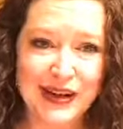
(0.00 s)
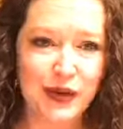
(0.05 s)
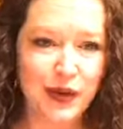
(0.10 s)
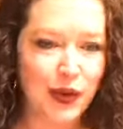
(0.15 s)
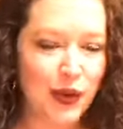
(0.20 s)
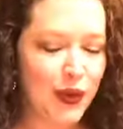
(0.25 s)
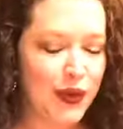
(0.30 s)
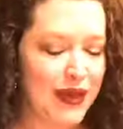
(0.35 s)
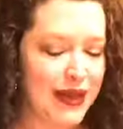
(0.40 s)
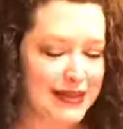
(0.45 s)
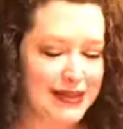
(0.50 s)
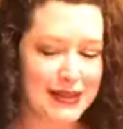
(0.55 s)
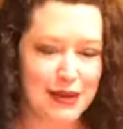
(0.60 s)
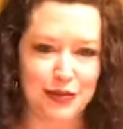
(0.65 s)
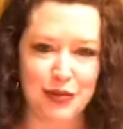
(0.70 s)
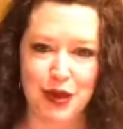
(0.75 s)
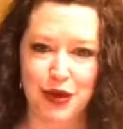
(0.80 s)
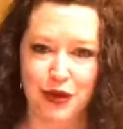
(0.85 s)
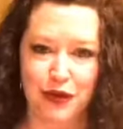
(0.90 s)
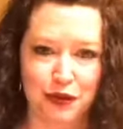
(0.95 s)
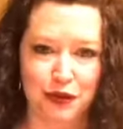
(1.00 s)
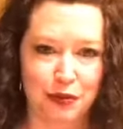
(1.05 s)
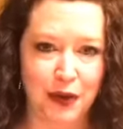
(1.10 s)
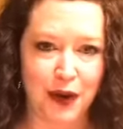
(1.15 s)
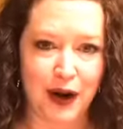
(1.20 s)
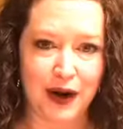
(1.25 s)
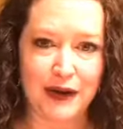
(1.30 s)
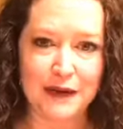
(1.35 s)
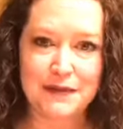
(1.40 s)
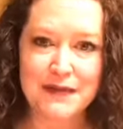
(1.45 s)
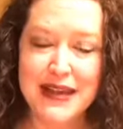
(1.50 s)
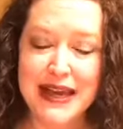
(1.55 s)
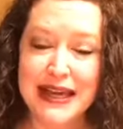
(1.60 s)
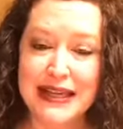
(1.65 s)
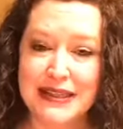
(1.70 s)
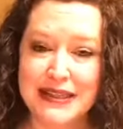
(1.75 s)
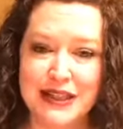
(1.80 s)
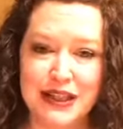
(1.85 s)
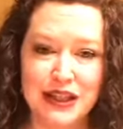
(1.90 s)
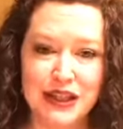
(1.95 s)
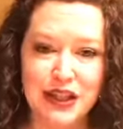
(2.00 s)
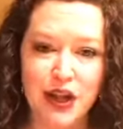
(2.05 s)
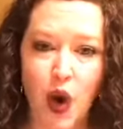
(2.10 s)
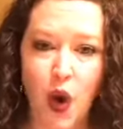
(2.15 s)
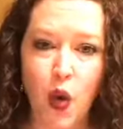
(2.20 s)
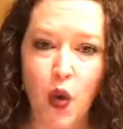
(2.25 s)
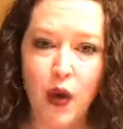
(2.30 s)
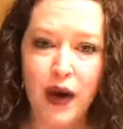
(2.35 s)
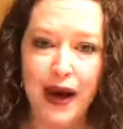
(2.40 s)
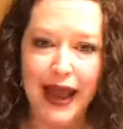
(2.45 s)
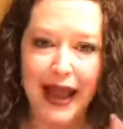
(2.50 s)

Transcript: Whoa, that's the beautiful part is you don't